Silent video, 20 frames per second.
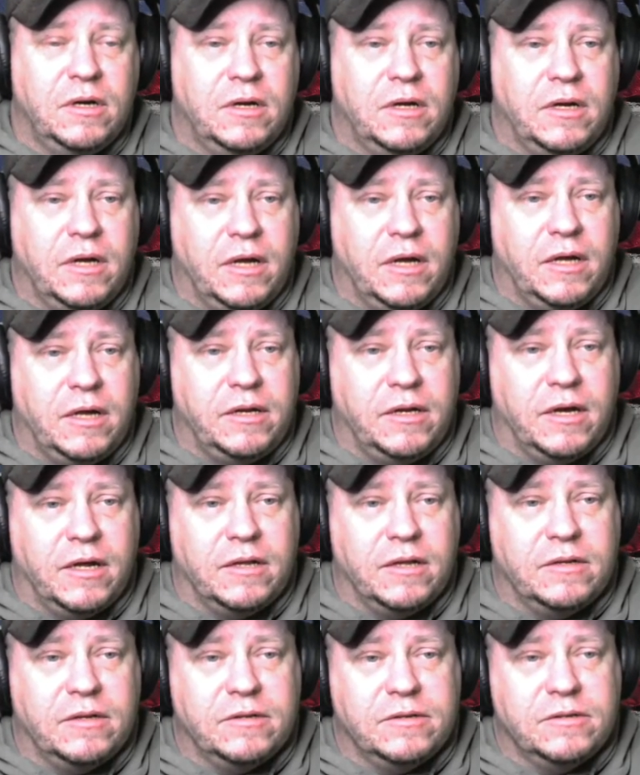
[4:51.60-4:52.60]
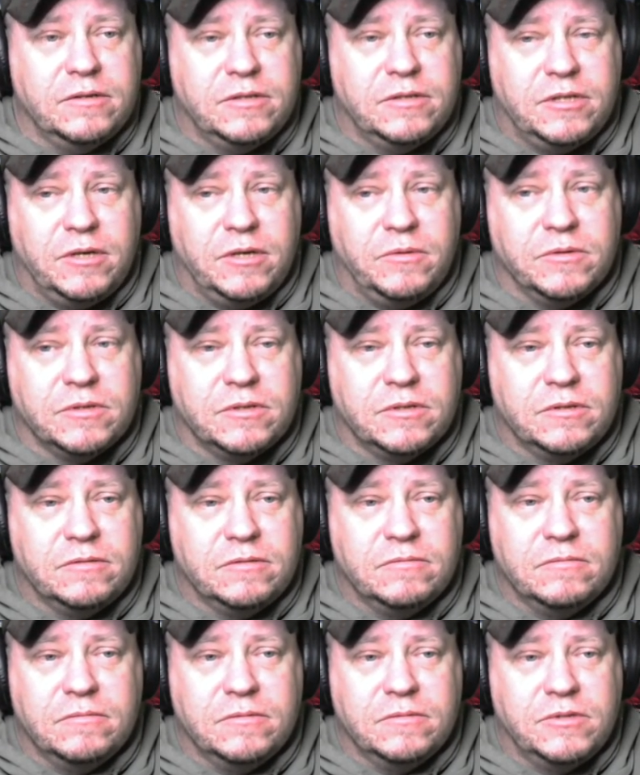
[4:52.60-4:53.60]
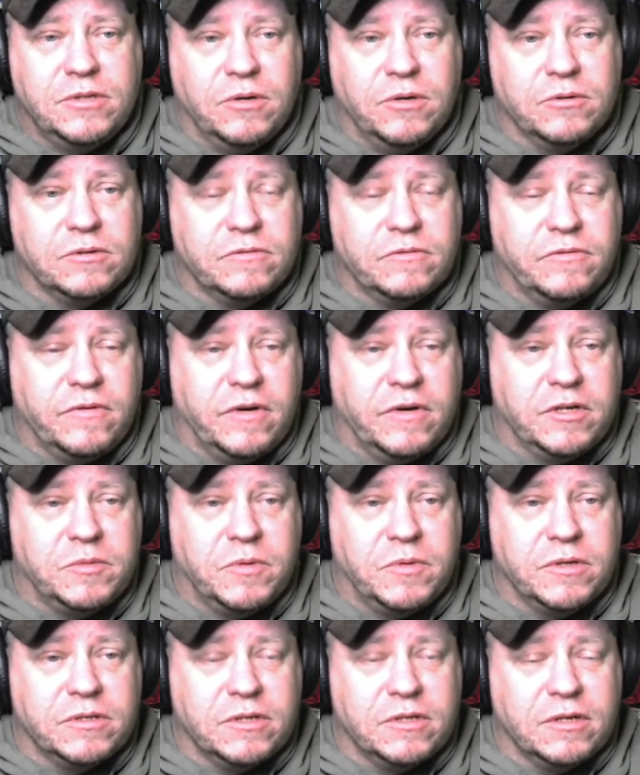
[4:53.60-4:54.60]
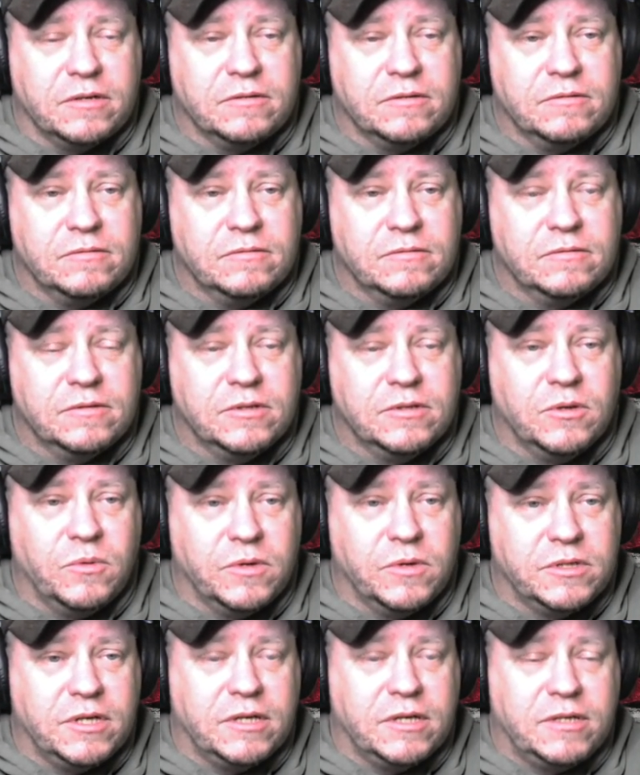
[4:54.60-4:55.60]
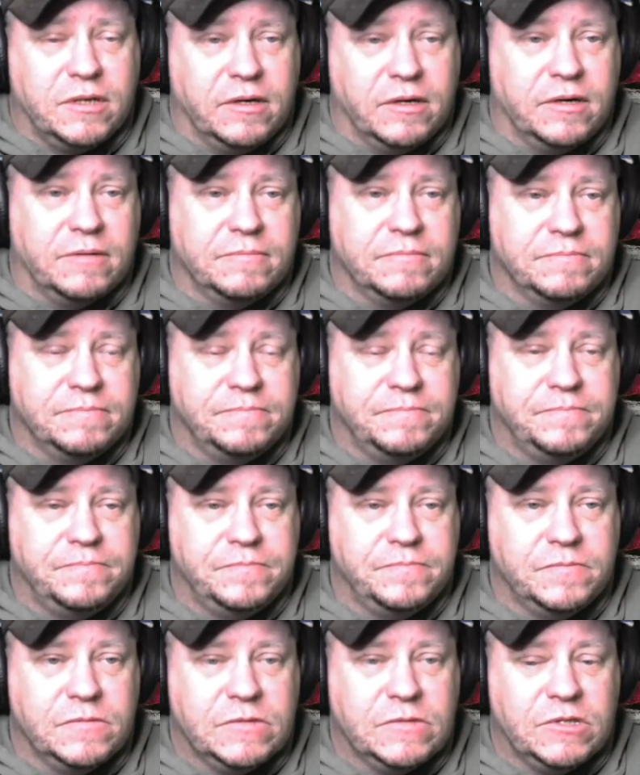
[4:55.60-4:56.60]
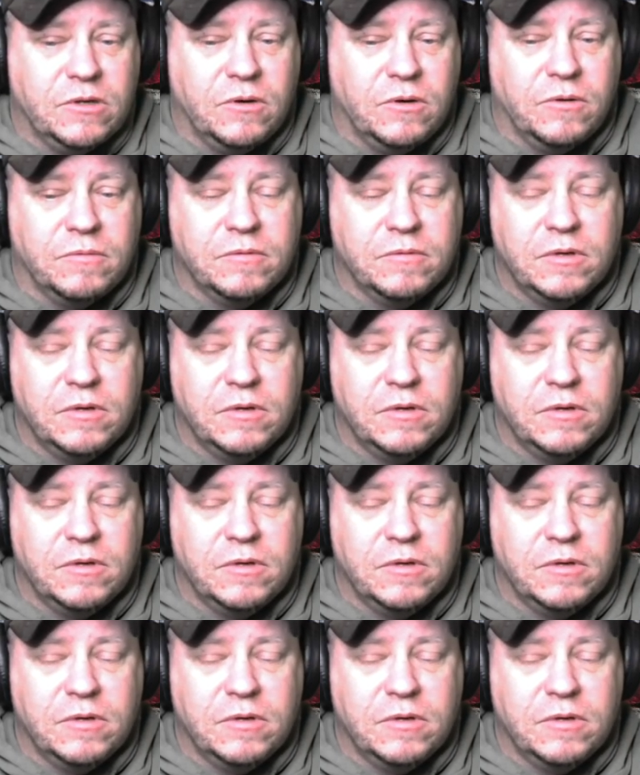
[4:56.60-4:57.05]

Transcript: and yet she was chosen for vice president. So what's that tell you? So,